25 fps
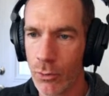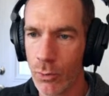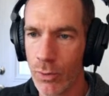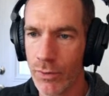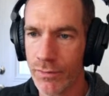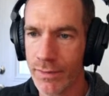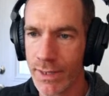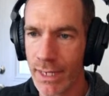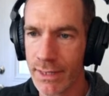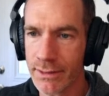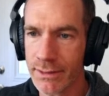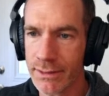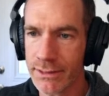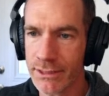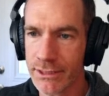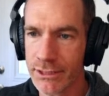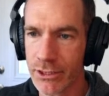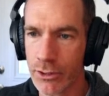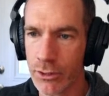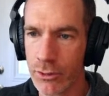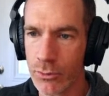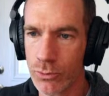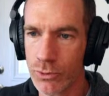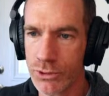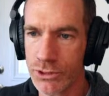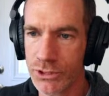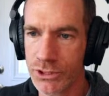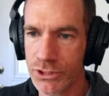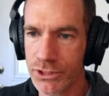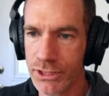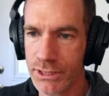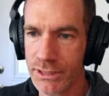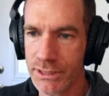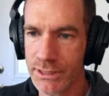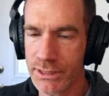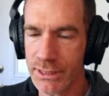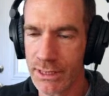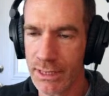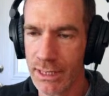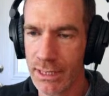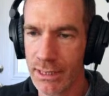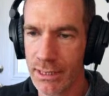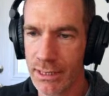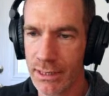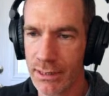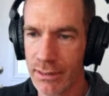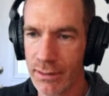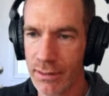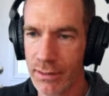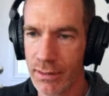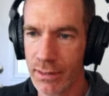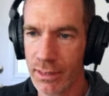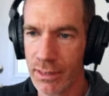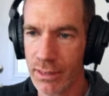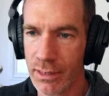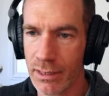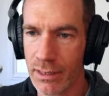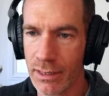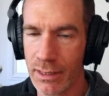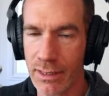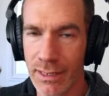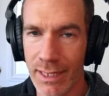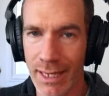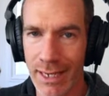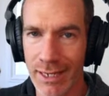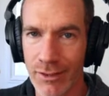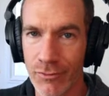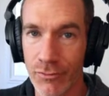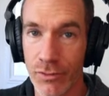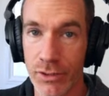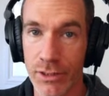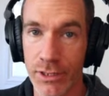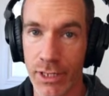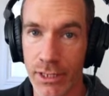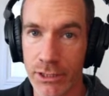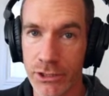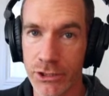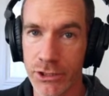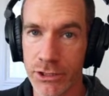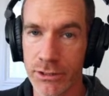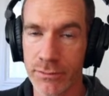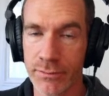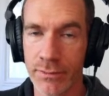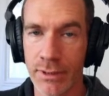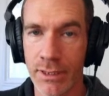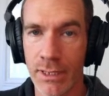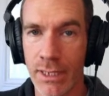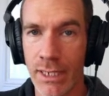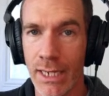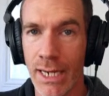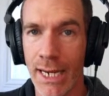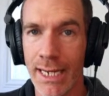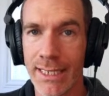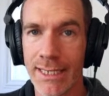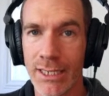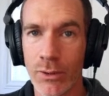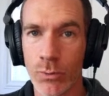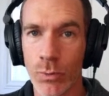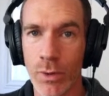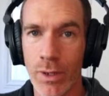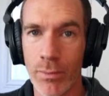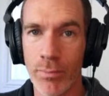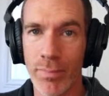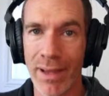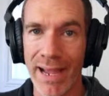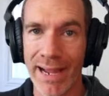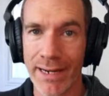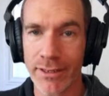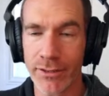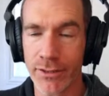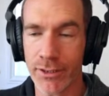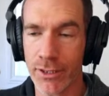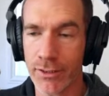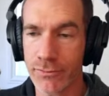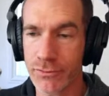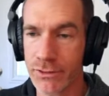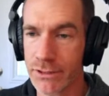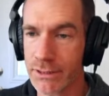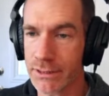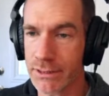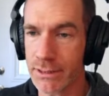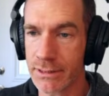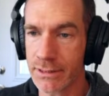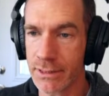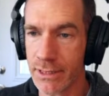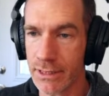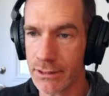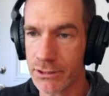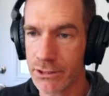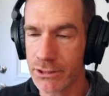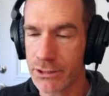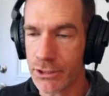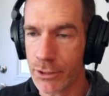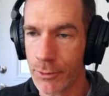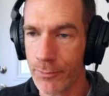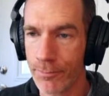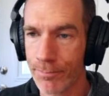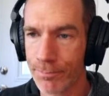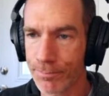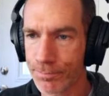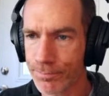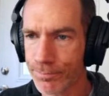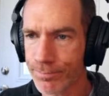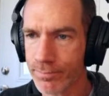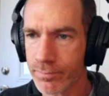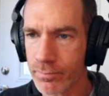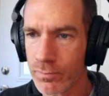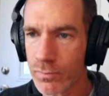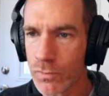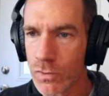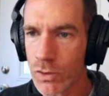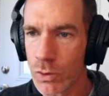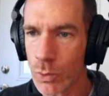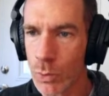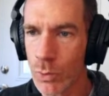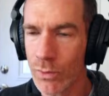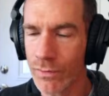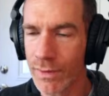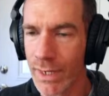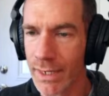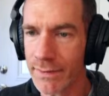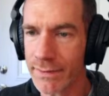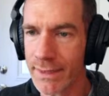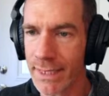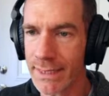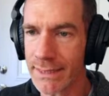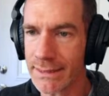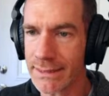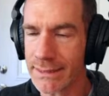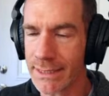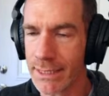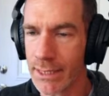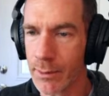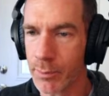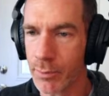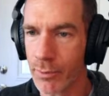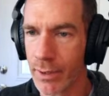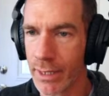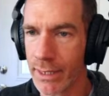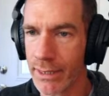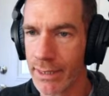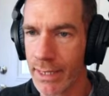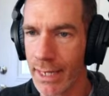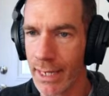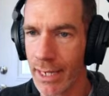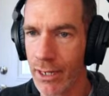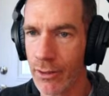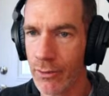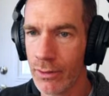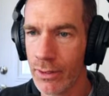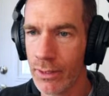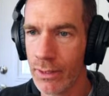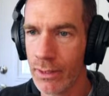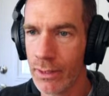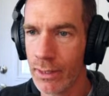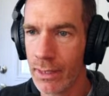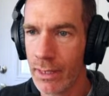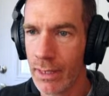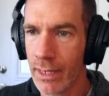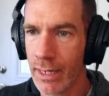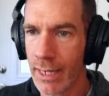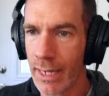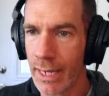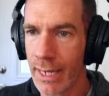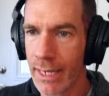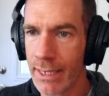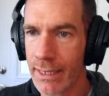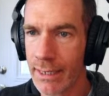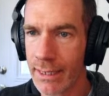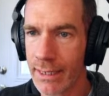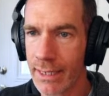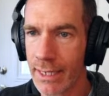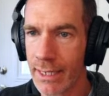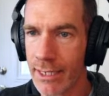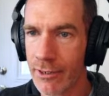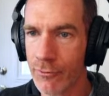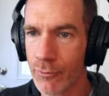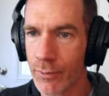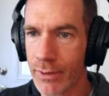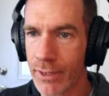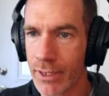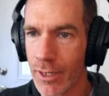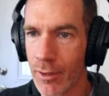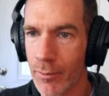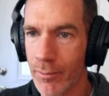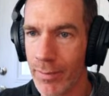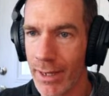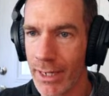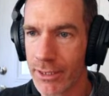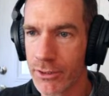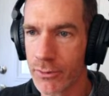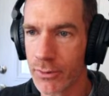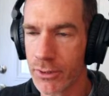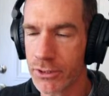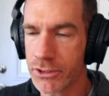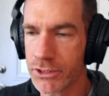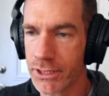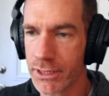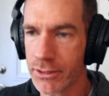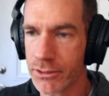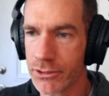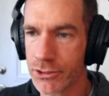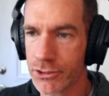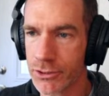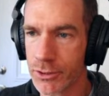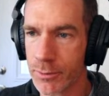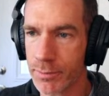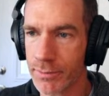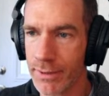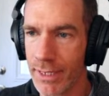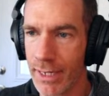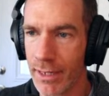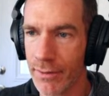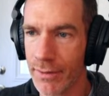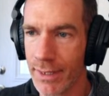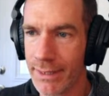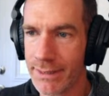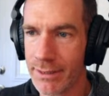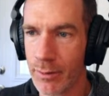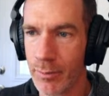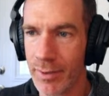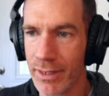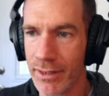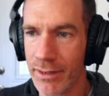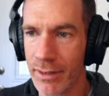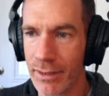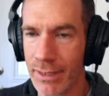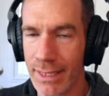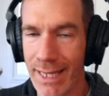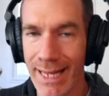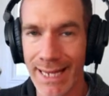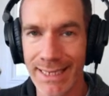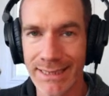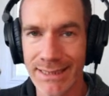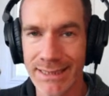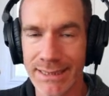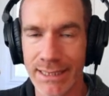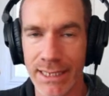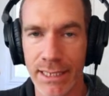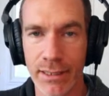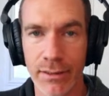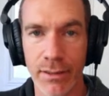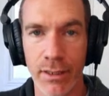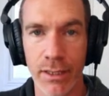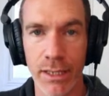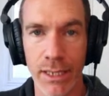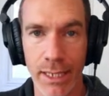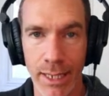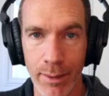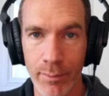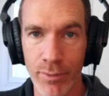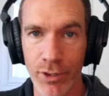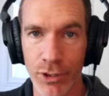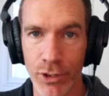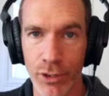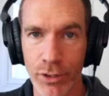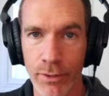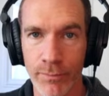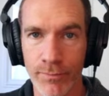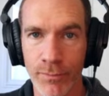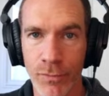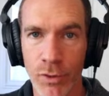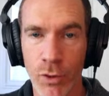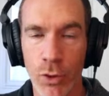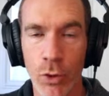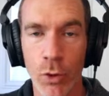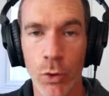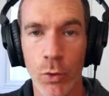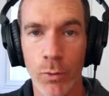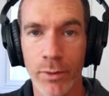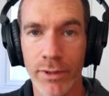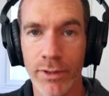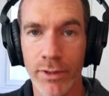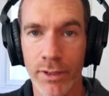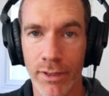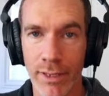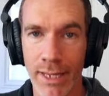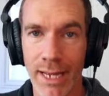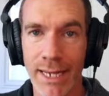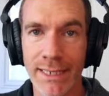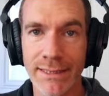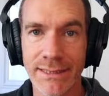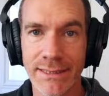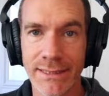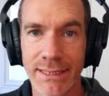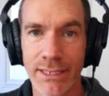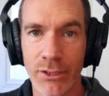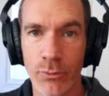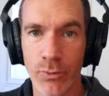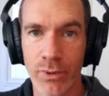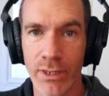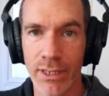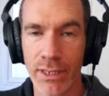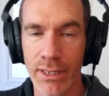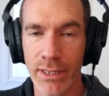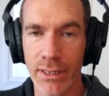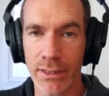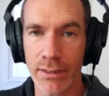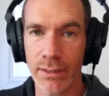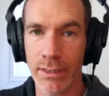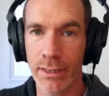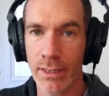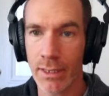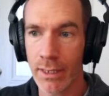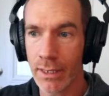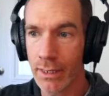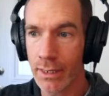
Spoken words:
We've got this so it was just hitting the gain reduction, and then we backed off just a touch. So we've got that set up right now. And again, if we come back to our channel strip now, that'll be the last thing. The limiter will be the last thing that we hit.